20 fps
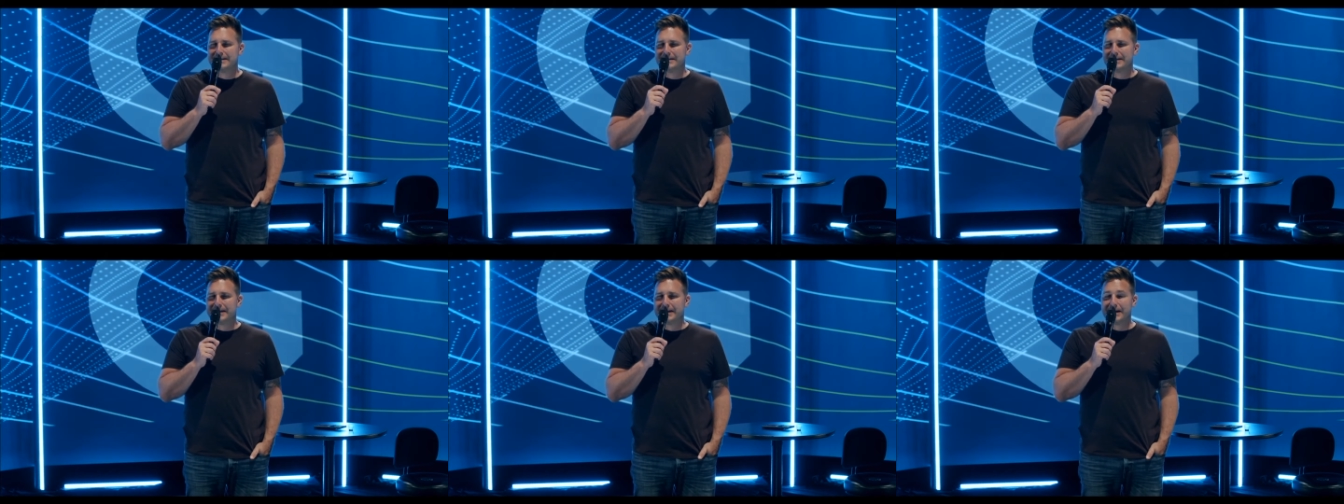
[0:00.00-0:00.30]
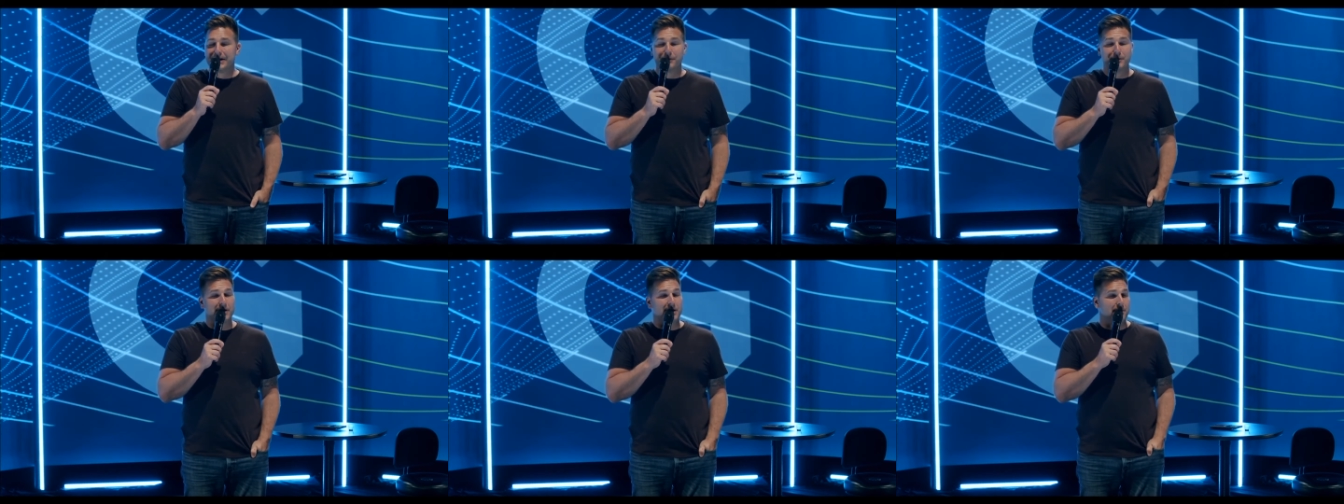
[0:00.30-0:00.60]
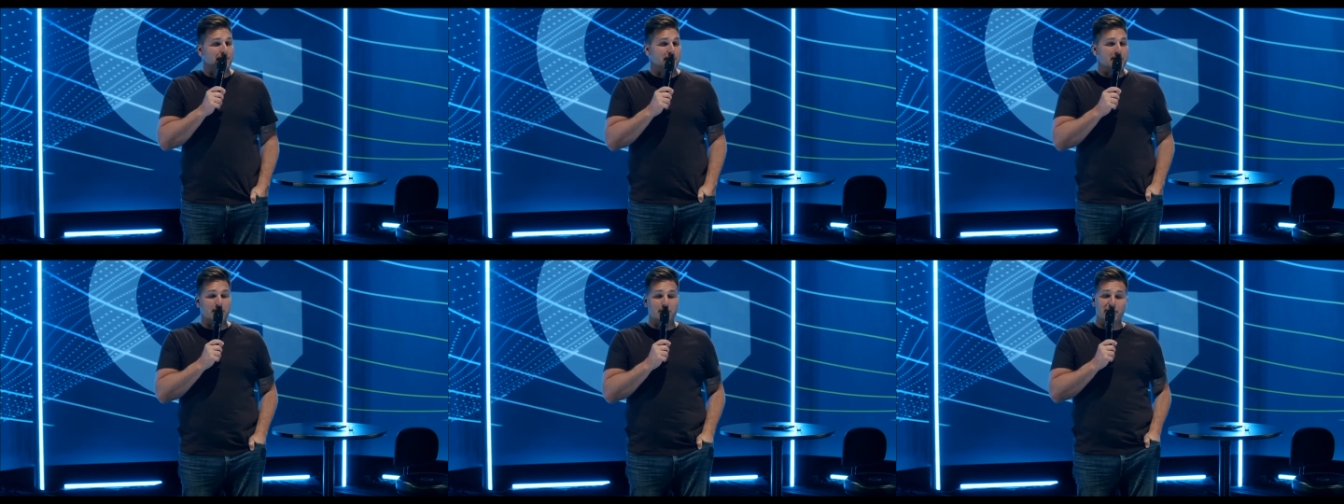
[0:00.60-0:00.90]
We can
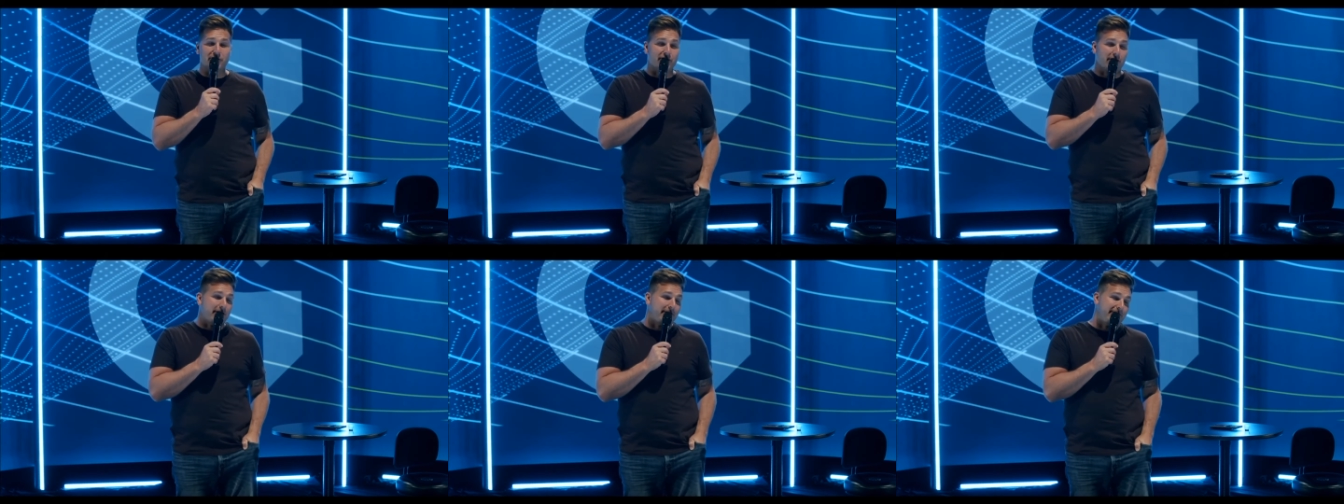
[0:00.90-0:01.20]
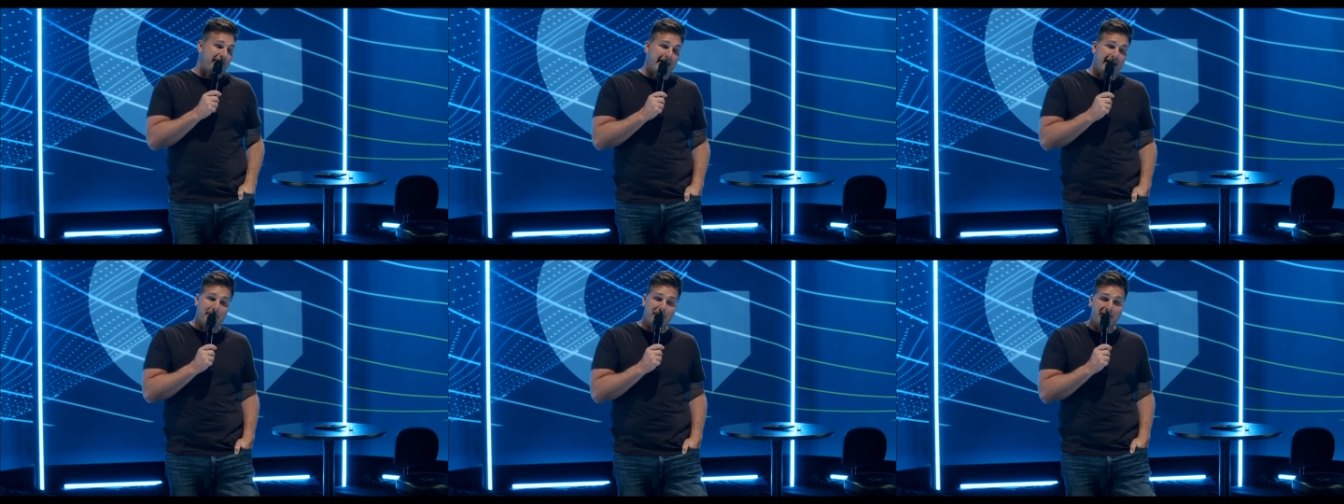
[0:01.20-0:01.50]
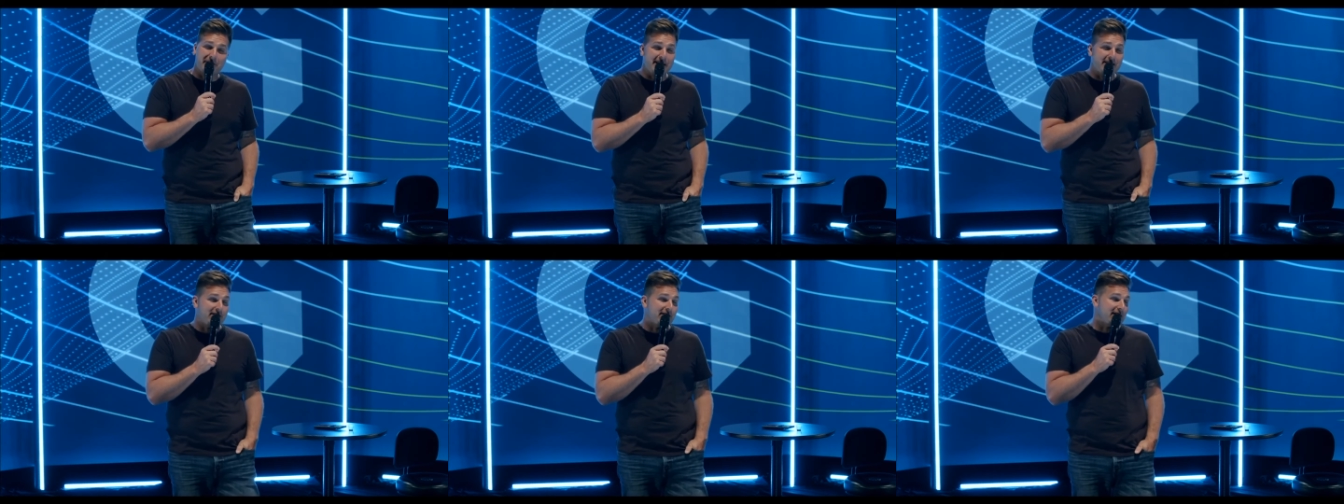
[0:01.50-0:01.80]
be with our
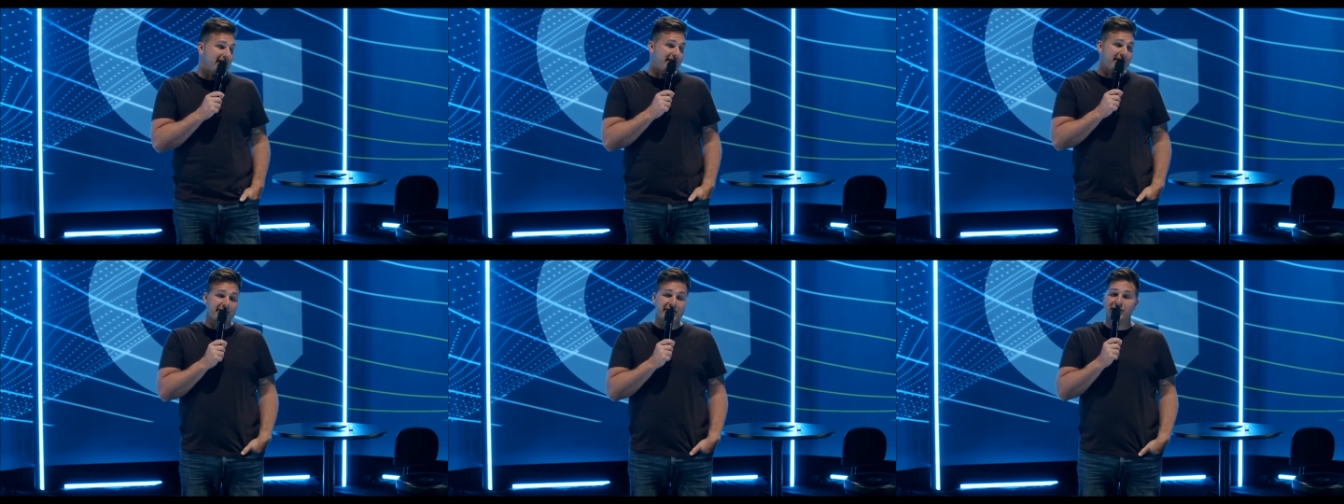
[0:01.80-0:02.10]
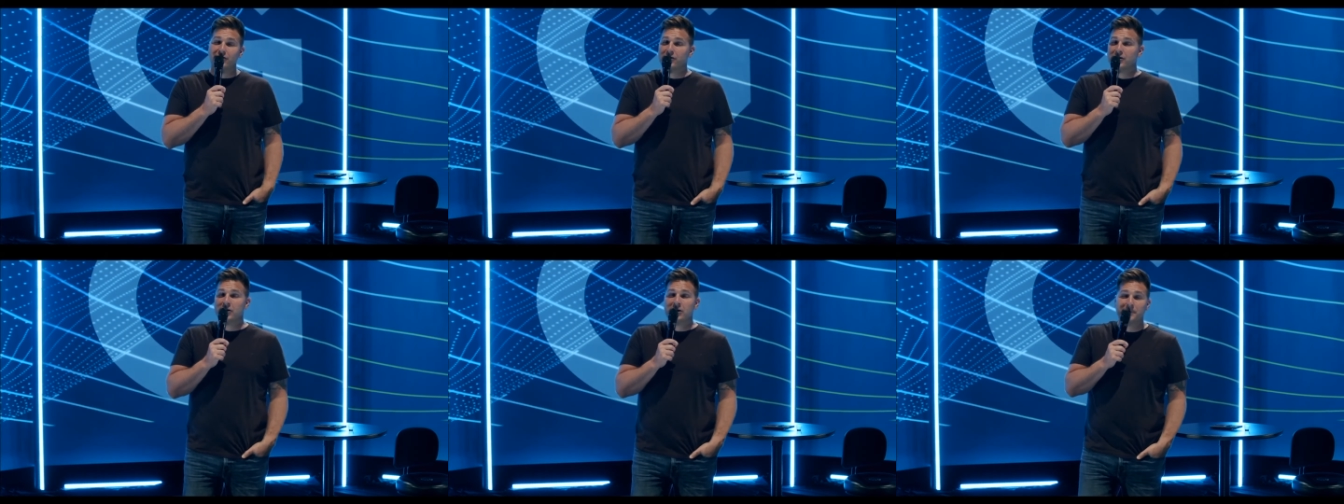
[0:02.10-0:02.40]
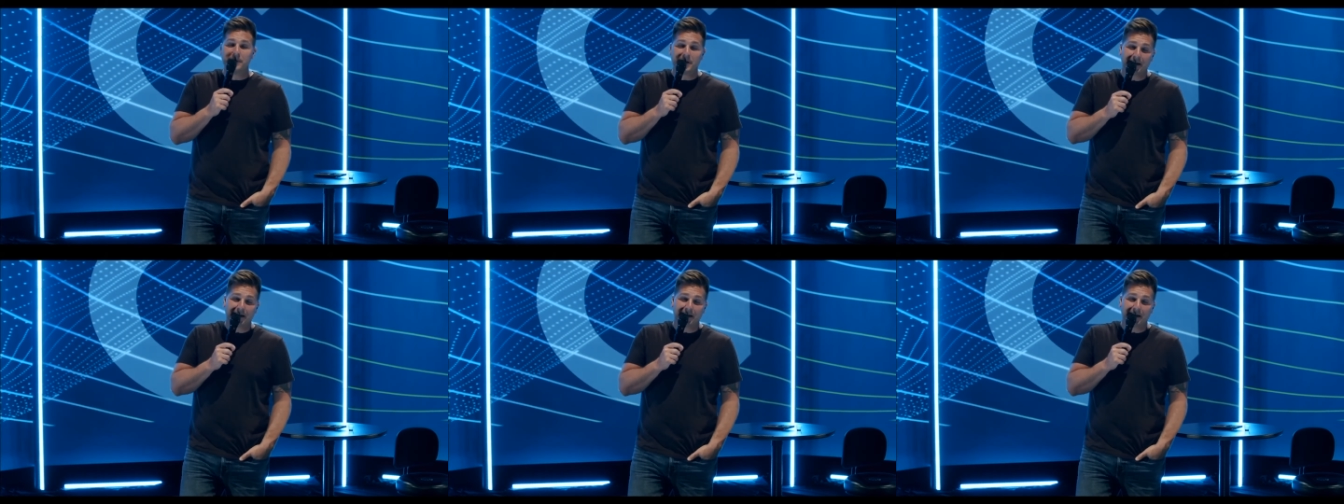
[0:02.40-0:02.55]
family in the living room,